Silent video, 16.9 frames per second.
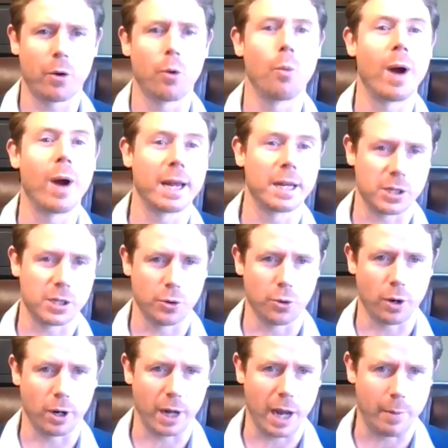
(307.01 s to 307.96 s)
or ways that
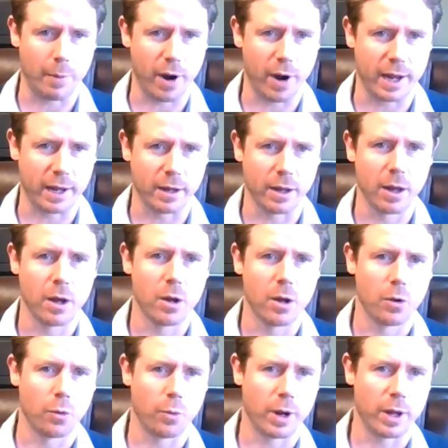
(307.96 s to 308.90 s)
you're collaborating
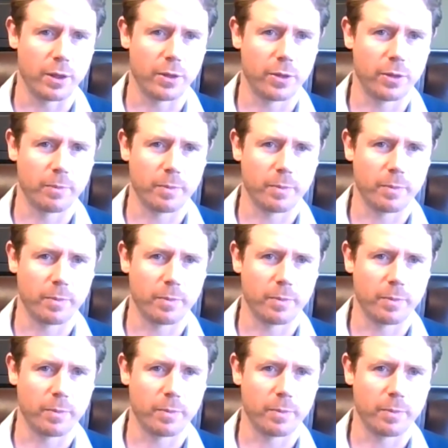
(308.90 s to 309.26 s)
with